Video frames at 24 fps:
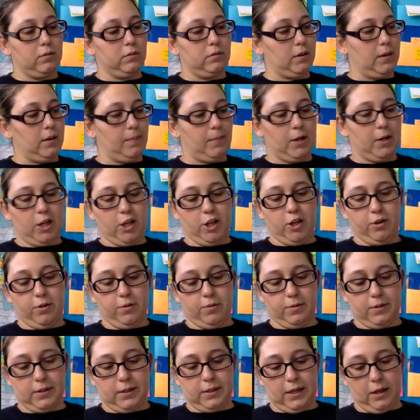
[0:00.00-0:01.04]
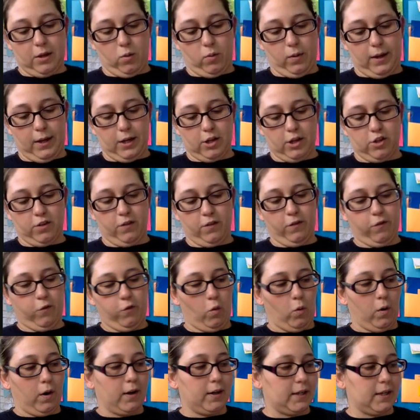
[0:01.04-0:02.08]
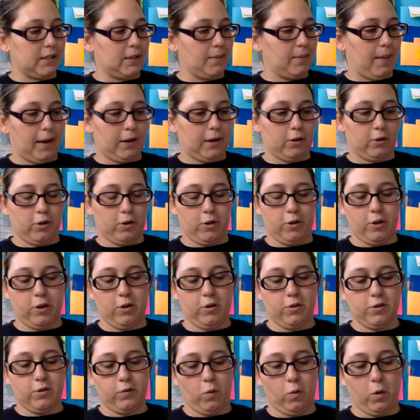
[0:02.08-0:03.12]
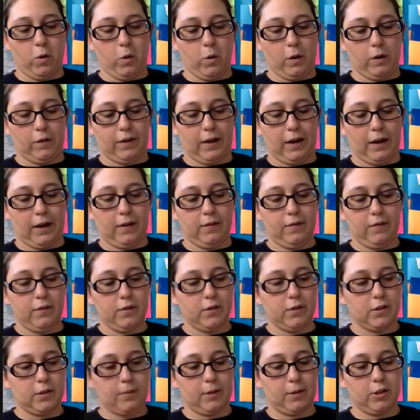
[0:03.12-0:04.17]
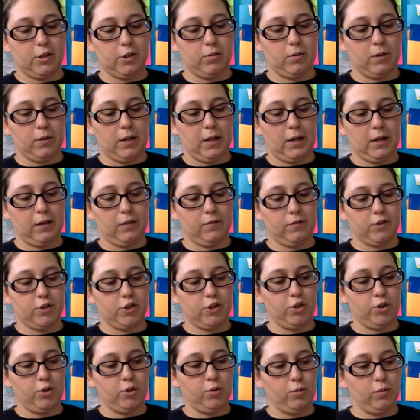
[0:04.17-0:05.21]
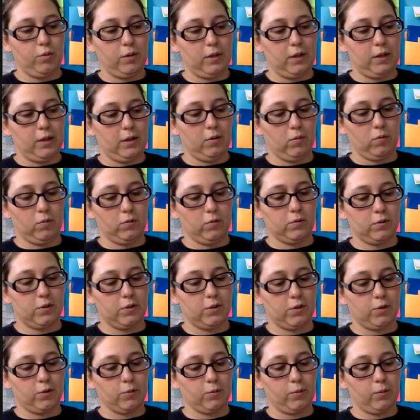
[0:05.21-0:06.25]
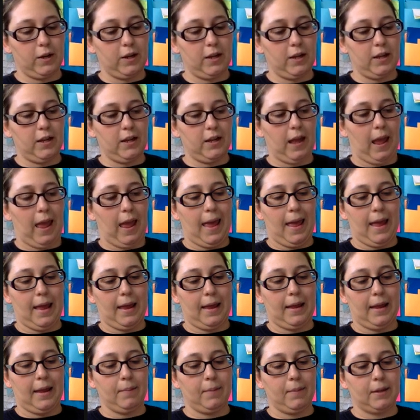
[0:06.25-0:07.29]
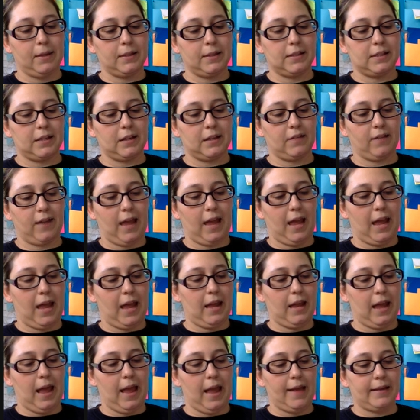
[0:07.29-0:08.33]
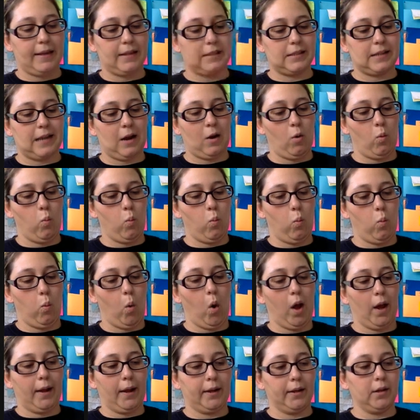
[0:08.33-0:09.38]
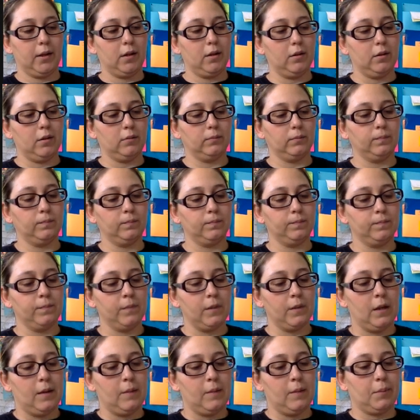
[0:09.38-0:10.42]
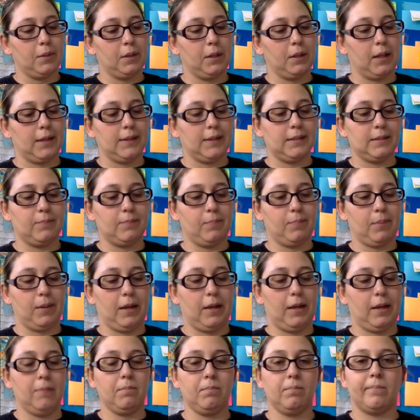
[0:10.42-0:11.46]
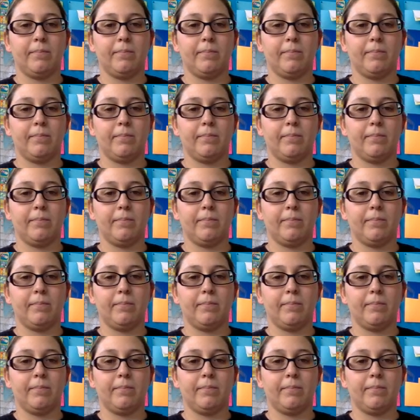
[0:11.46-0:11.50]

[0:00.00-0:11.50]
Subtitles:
I'm going to use equation 4. It doesn't matter, though. You can use 4 or 5. So I'm going to do negative 2 equals 3a, but instead of a is now 1 plus b.